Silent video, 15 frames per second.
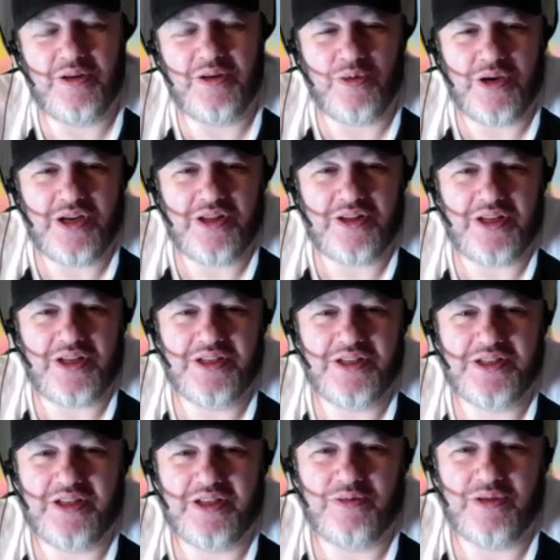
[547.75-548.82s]
one of the things
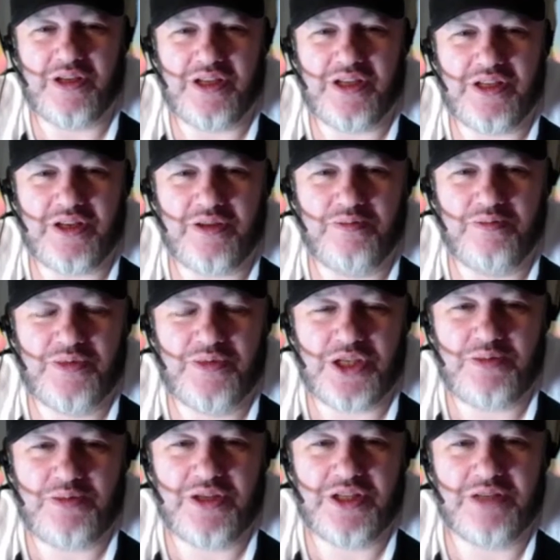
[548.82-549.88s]
that is,
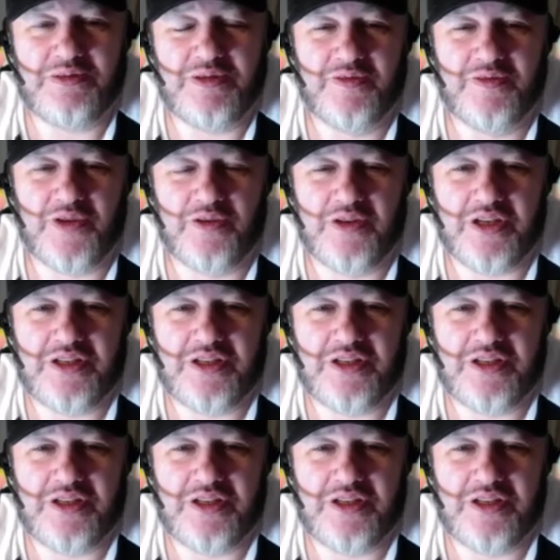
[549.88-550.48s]
just because I'm involved,